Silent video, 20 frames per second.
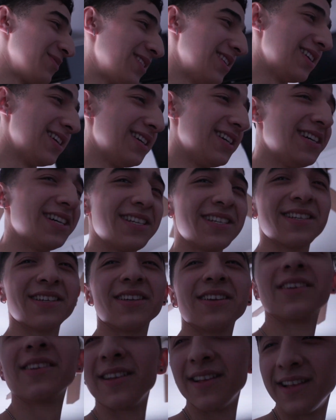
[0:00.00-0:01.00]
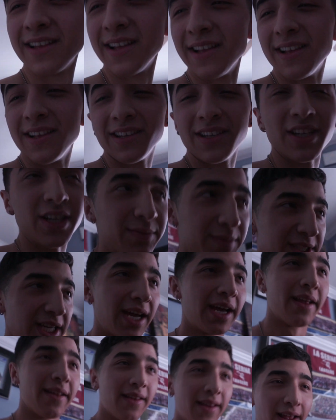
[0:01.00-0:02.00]
But, you know what I'm
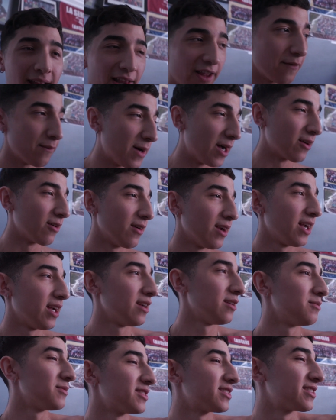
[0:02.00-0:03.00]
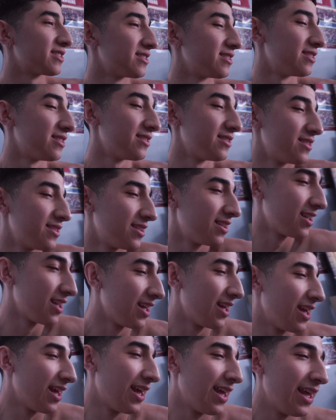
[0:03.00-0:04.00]
saying? I love my grams.
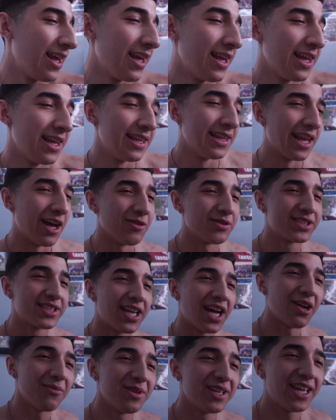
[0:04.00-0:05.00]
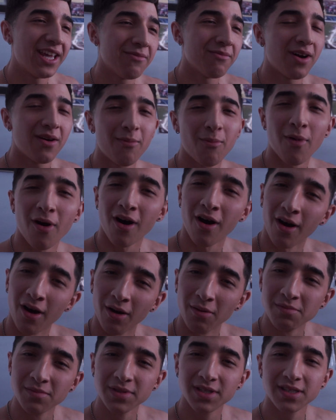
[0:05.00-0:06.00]
Now it's time to get my
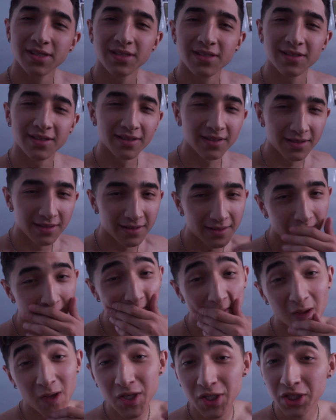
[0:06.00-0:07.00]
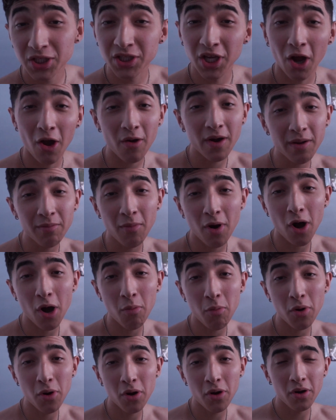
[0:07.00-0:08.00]
mom's. Sorry,
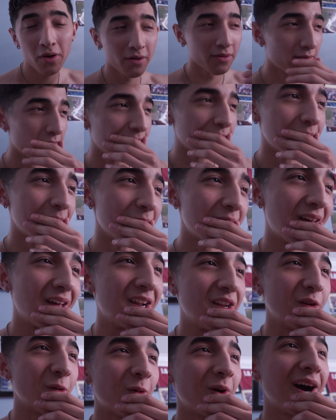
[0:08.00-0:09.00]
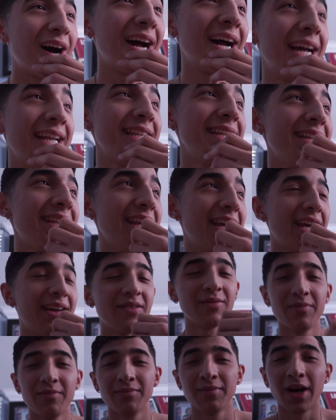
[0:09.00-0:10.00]
mama. I don't know why I did
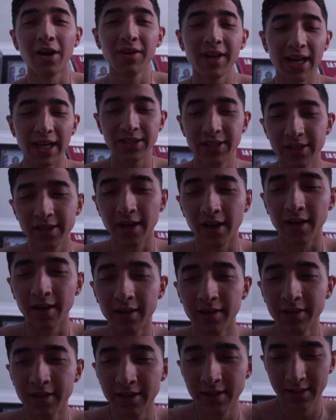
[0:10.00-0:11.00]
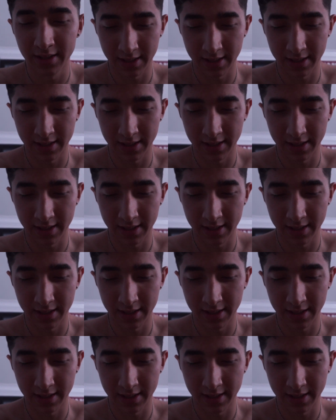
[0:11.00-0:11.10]
that. But I'll catch you all